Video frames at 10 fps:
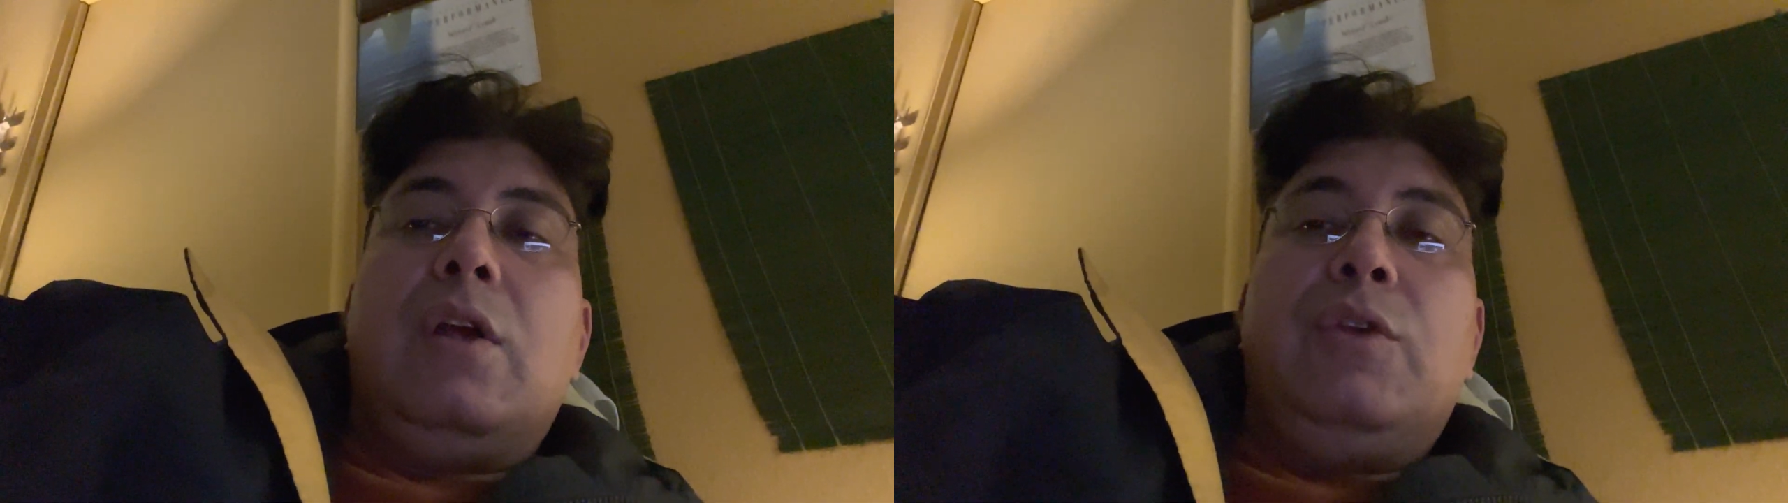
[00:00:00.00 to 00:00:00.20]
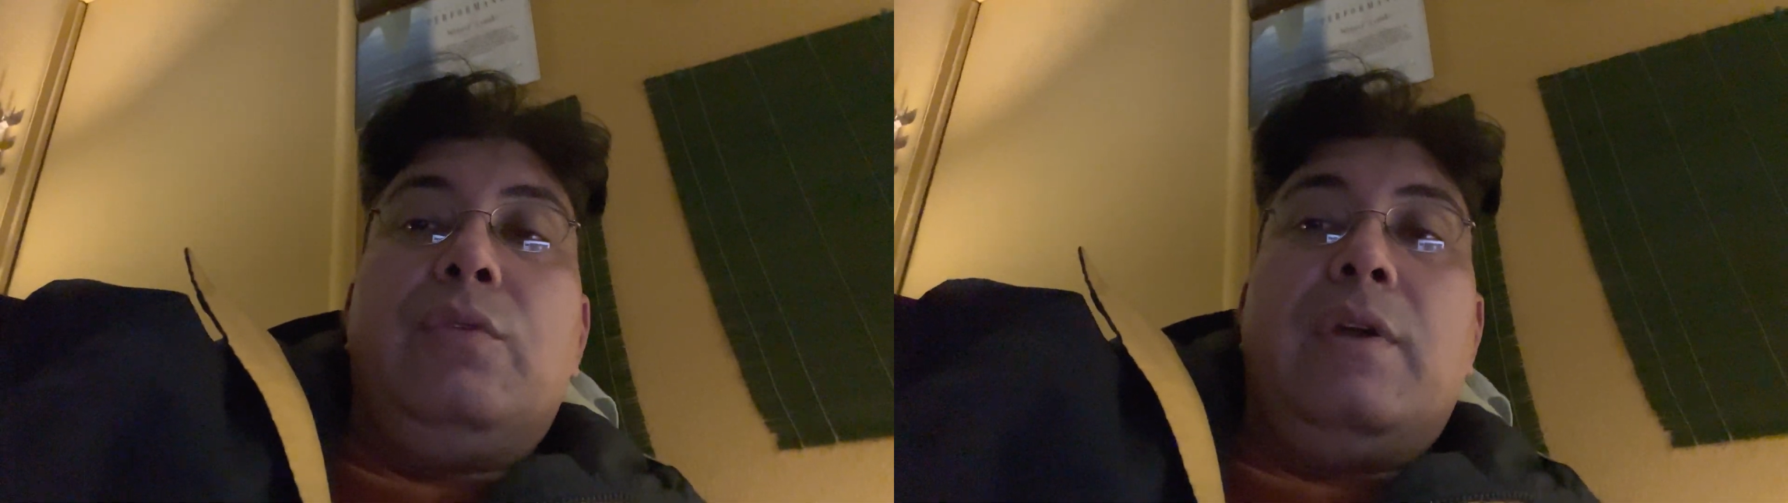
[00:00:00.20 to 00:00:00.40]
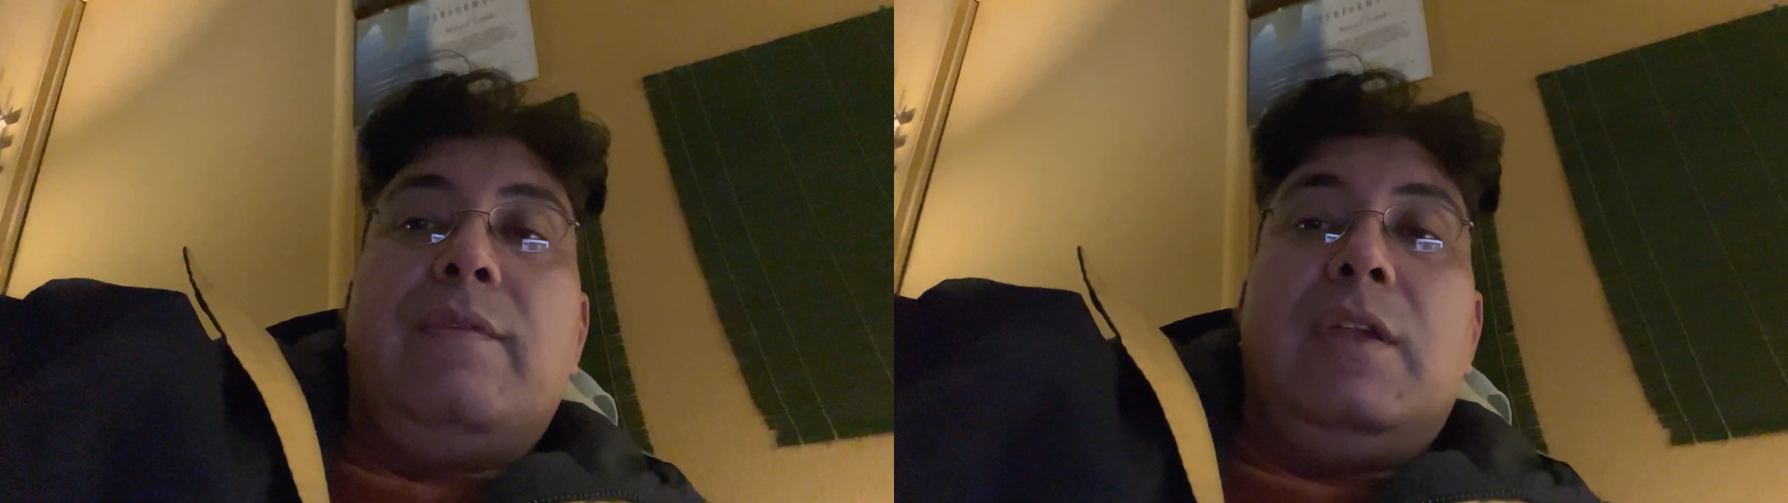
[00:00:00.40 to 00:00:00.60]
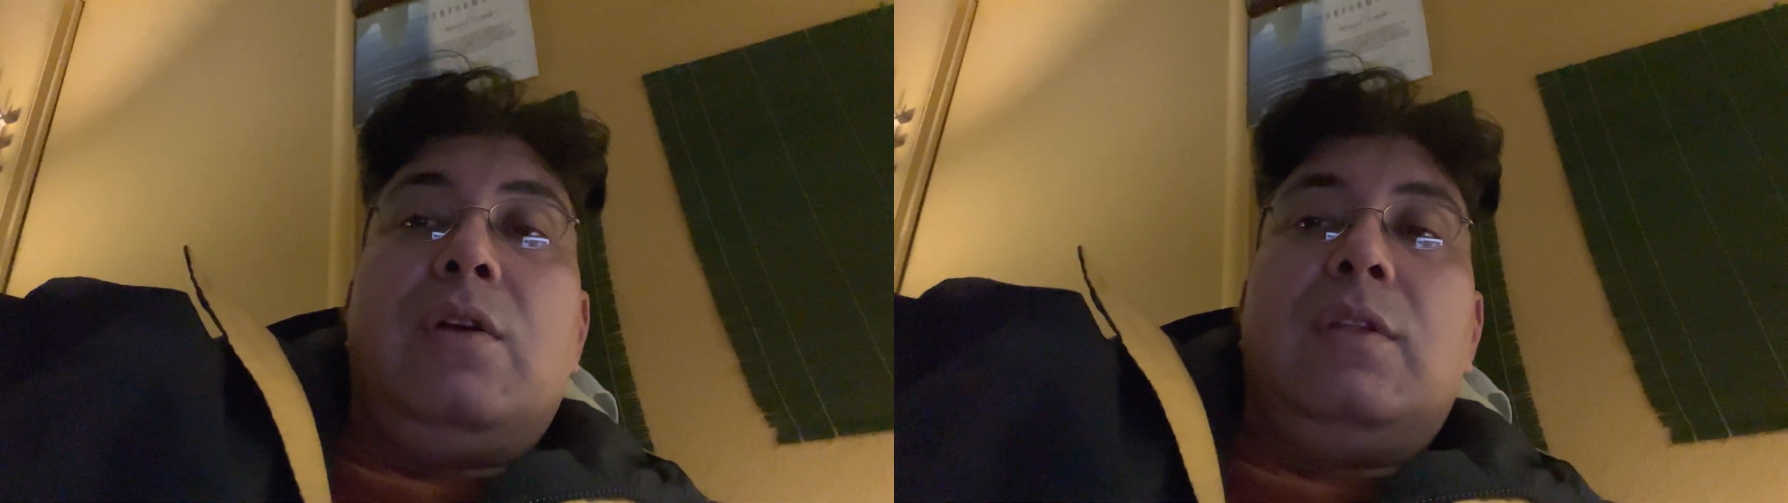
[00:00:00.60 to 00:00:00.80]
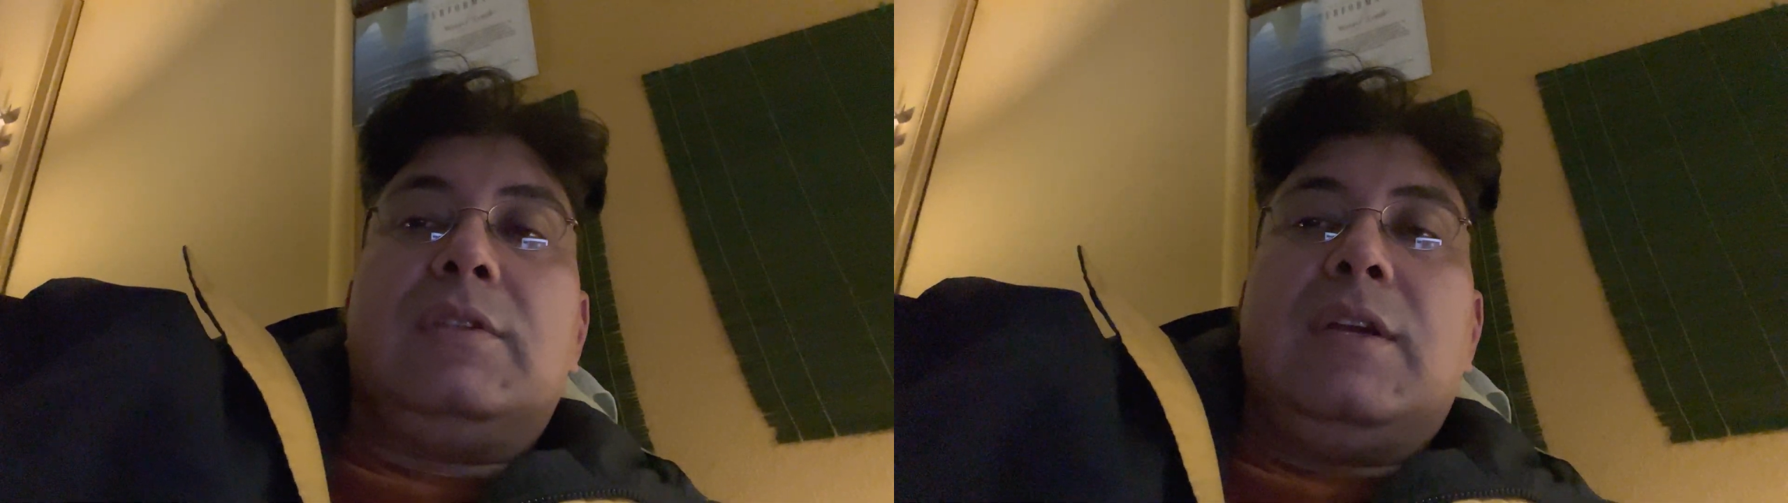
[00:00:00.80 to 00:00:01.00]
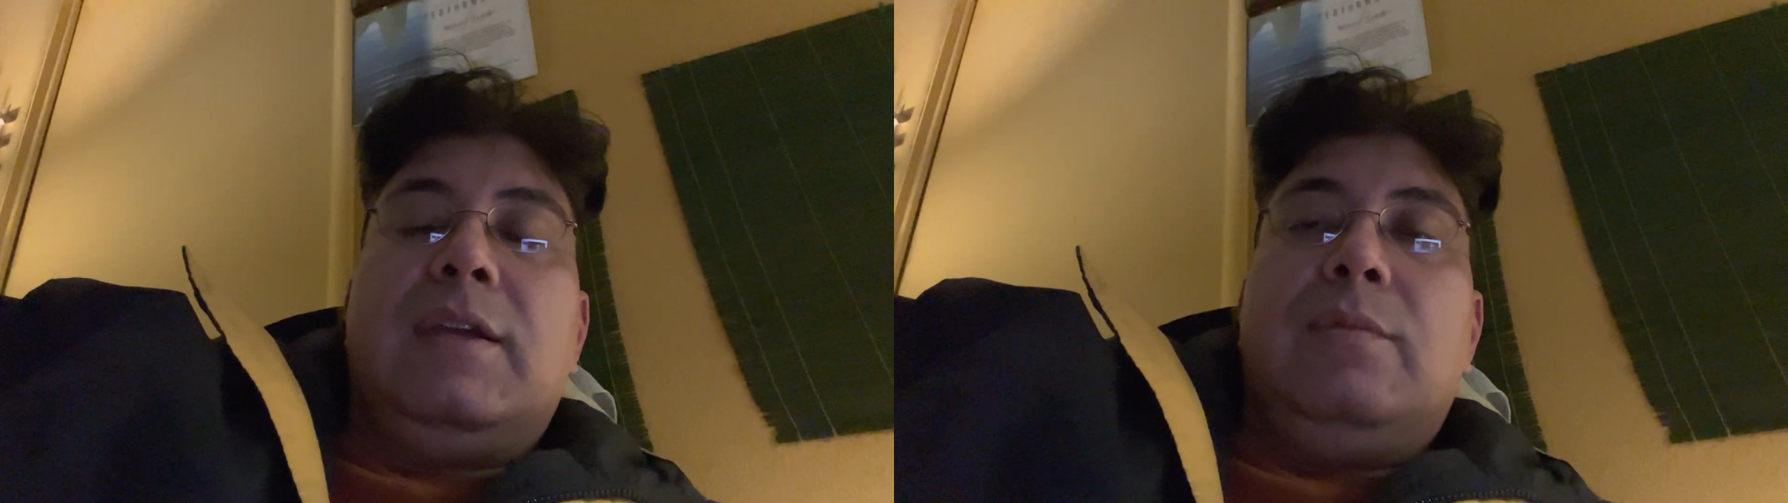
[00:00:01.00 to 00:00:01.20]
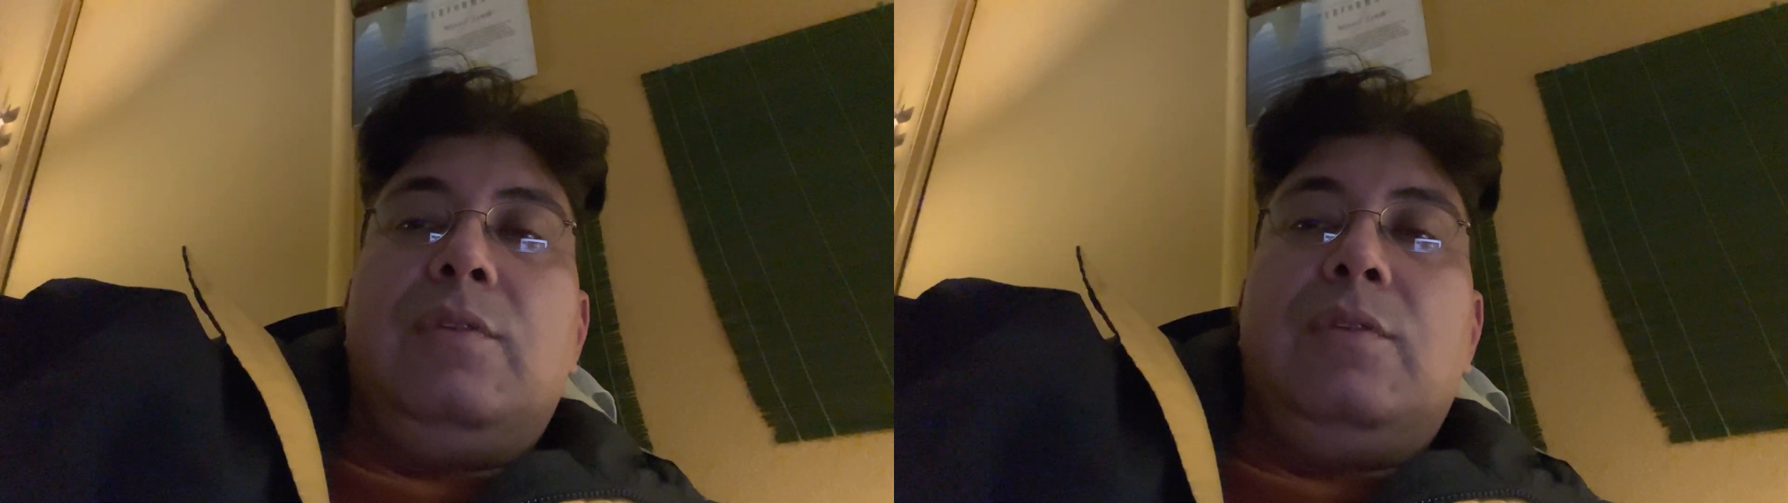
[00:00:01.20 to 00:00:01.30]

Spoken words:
you're driving it all the time.